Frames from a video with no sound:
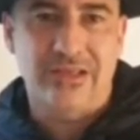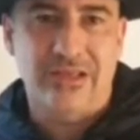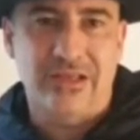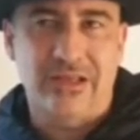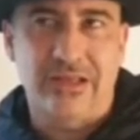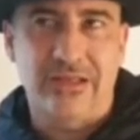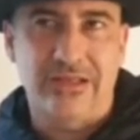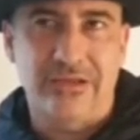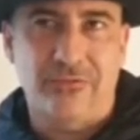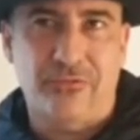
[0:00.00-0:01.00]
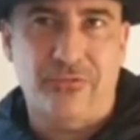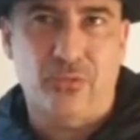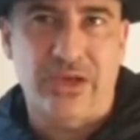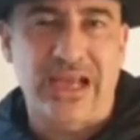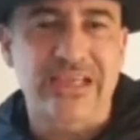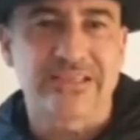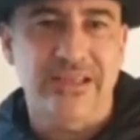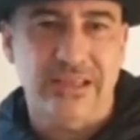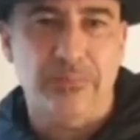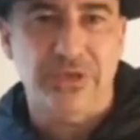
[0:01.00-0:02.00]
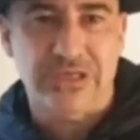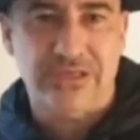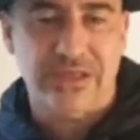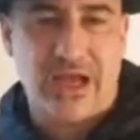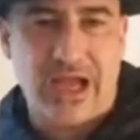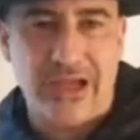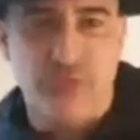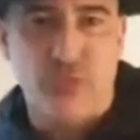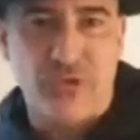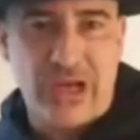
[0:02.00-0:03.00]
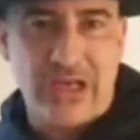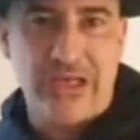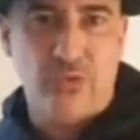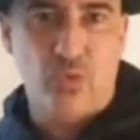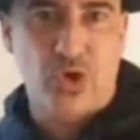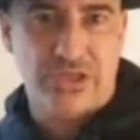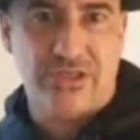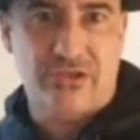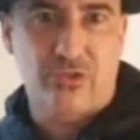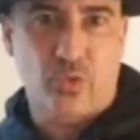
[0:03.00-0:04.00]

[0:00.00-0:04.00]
if when I see the piece, I really watch it.